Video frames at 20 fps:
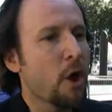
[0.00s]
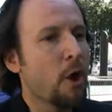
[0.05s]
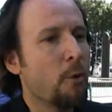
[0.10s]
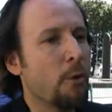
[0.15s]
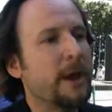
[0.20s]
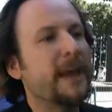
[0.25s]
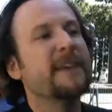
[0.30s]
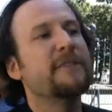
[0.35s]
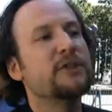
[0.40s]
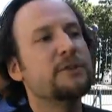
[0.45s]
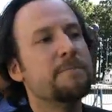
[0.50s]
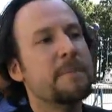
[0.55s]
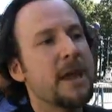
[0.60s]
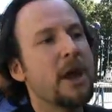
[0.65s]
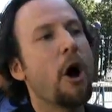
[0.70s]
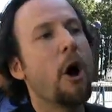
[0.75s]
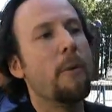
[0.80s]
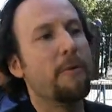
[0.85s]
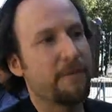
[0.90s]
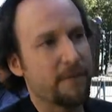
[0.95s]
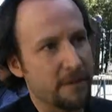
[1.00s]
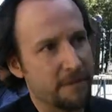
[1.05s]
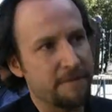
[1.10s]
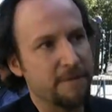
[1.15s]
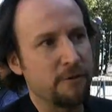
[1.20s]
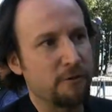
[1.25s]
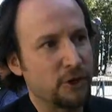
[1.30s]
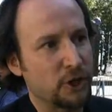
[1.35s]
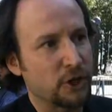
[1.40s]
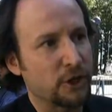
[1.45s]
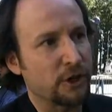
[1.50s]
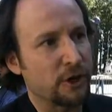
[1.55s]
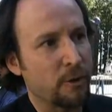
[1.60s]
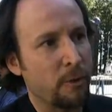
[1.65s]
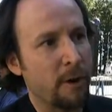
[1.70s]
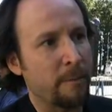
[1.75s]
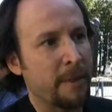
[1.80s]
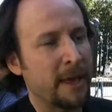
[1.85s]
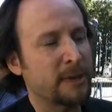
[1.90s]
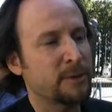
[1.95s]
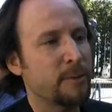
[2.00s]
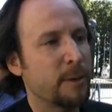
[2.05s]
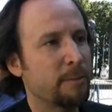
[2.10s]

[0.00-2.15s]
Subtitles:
What gives me hope for the future, what makes